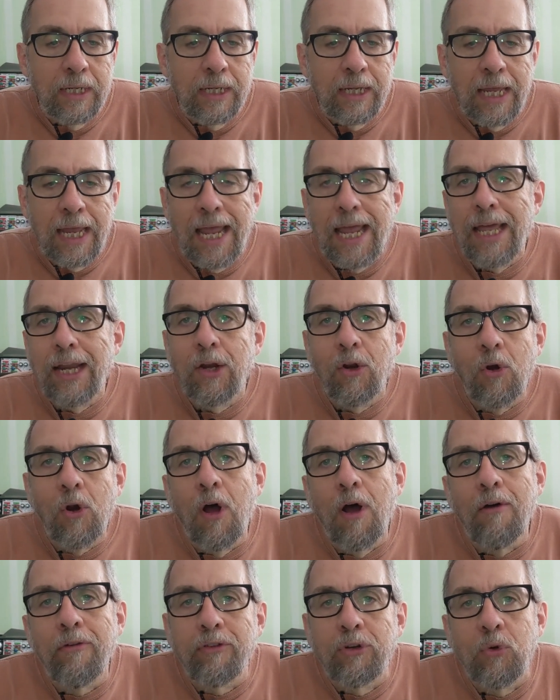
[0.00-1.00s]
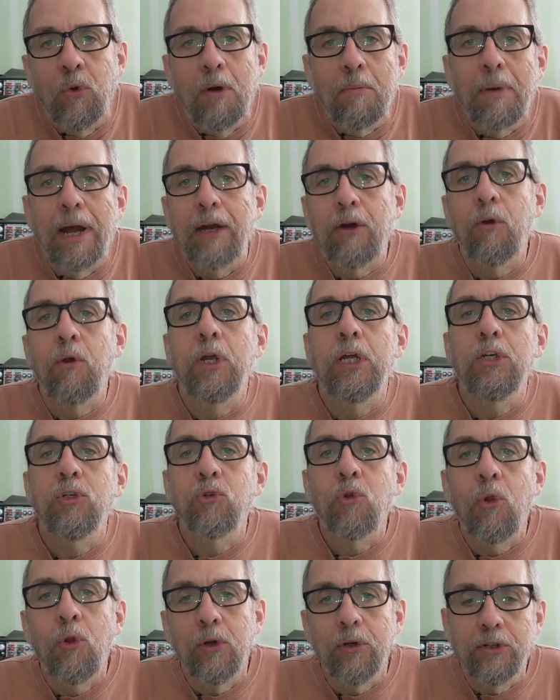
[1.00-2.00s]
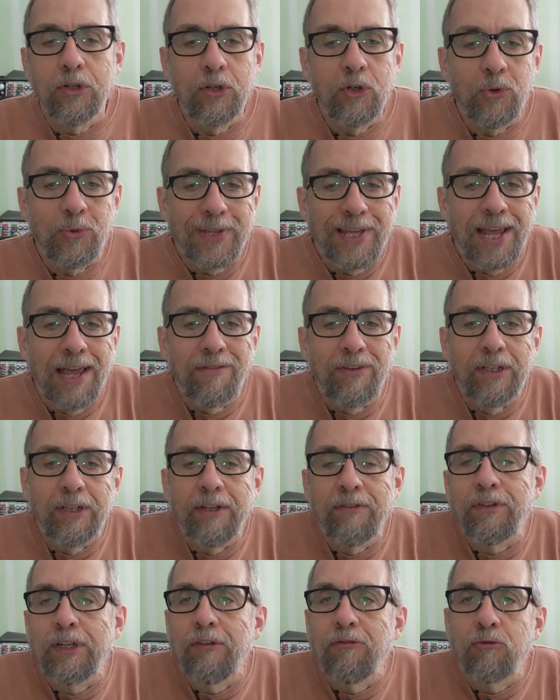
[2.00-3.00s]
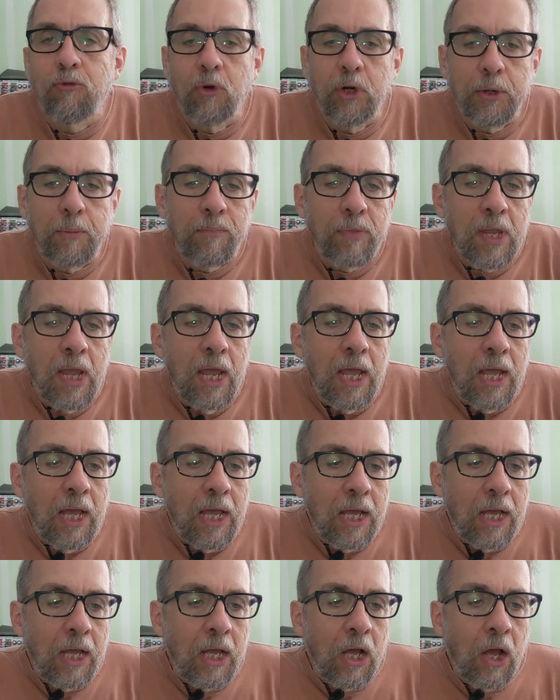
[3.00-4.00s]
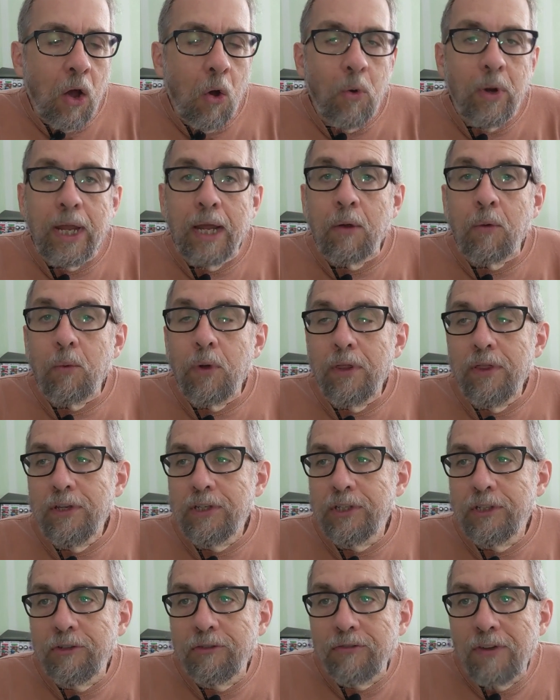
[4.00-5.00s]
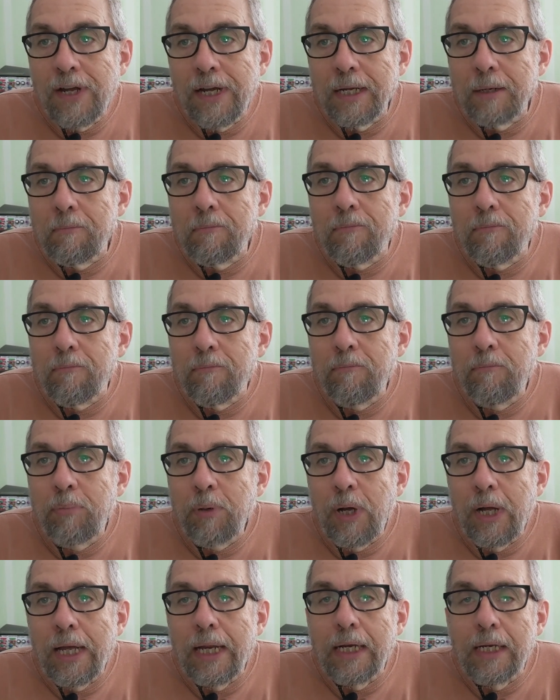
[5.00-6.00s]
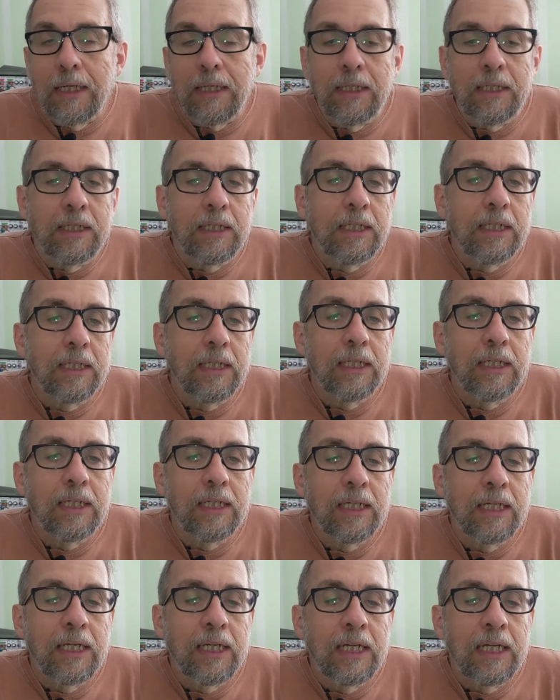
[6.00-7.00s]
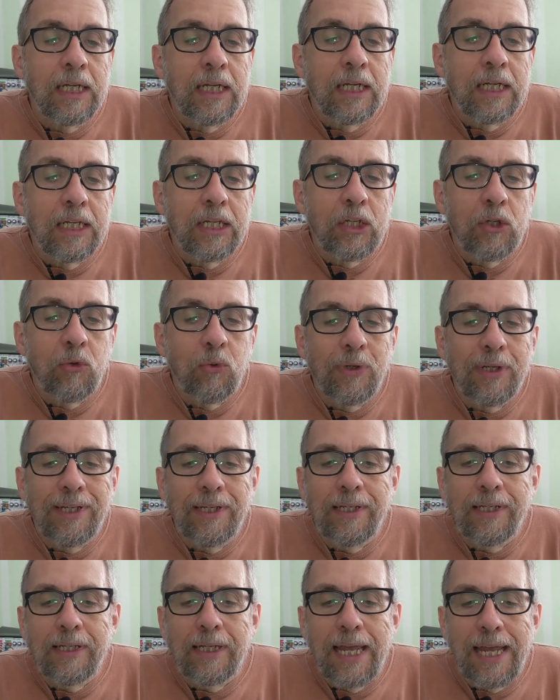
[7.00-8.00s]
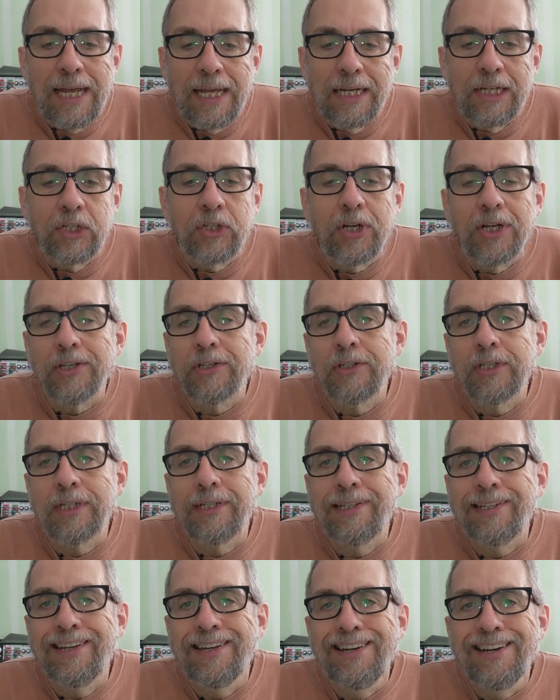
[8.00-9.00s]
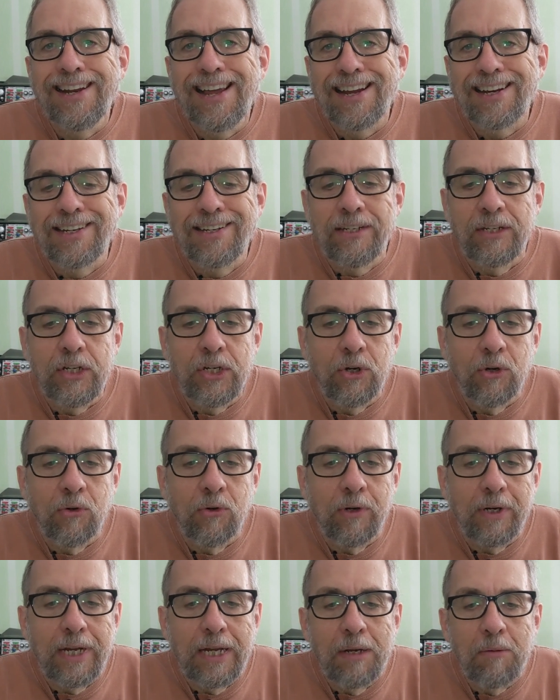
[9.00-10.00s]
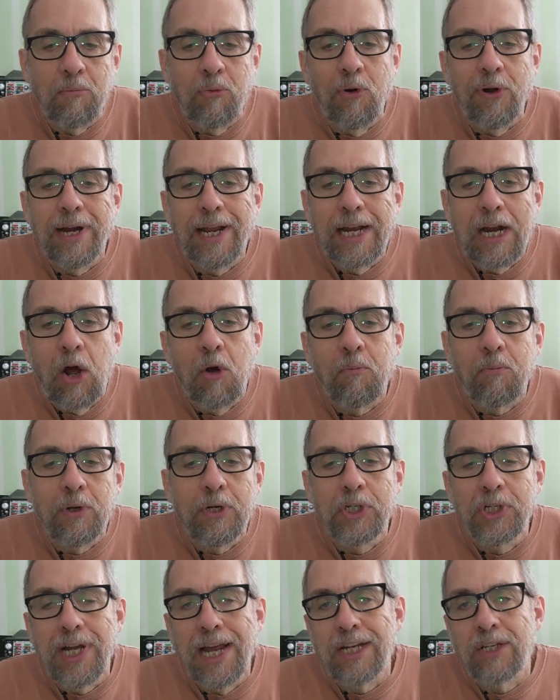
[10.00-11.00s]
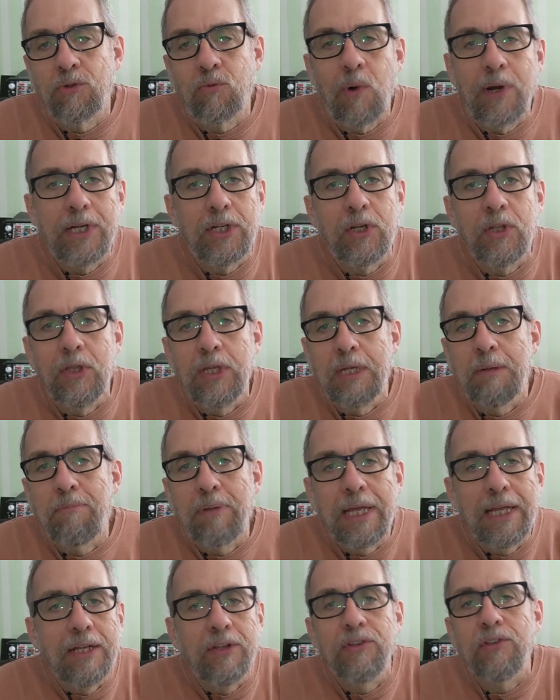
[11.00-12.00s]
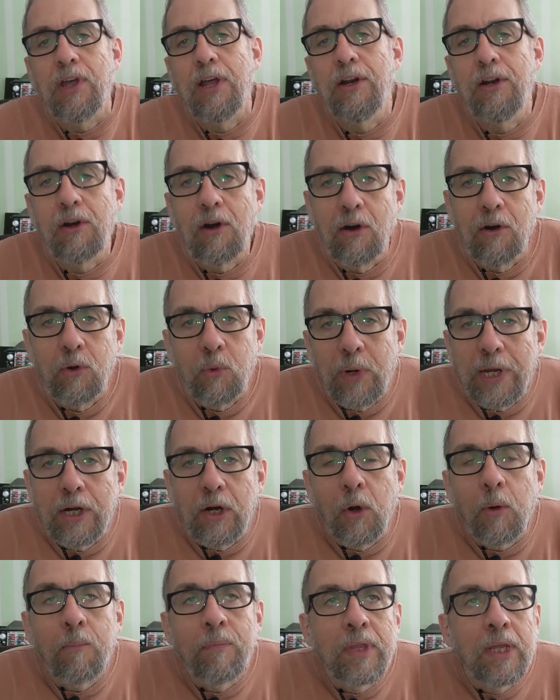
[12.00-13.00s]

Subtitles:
hand it off to a microcontroller to do the heavy lifting for you. Okay, well, this is fine, but you can't just connect your input and output jacks right to the pins on an Arduino.